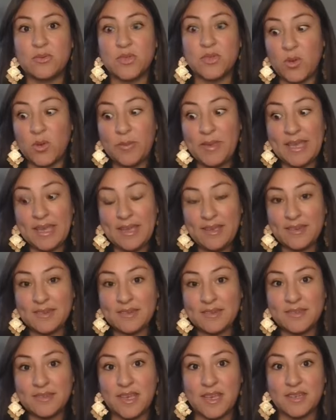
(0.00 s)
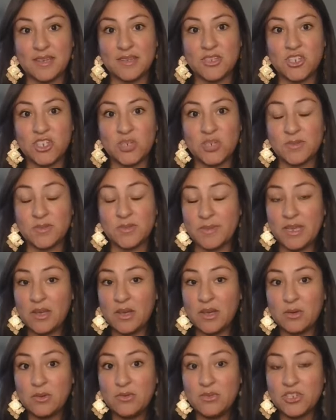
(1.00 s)
so we began and she was my
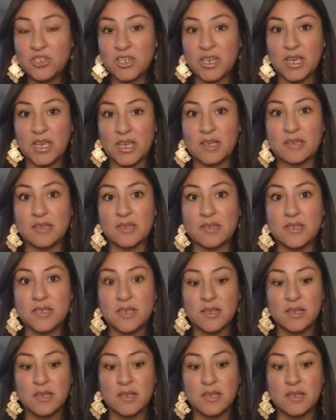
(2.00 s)
coach and